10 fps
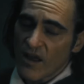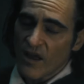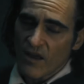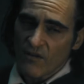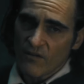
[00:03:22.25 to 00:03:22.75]

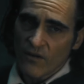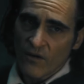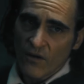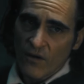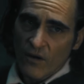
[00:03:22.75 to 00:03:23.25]
most common
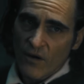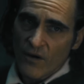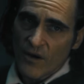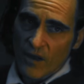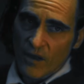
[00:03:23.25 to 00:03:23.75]
example
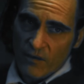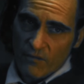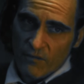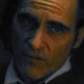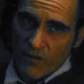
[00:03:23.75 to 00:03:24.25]
is warm
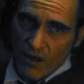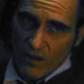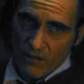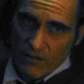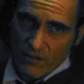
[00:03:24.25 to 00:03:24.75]
tones for the
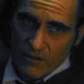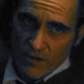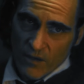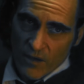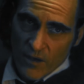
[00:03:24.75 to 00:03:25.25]
skin
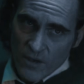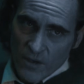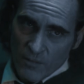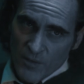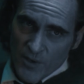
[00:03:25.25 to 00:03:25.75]
and
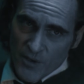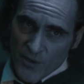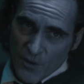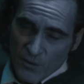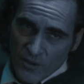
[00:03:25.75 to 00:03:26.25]
cool tones
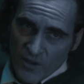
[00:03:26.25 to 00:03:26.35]
for the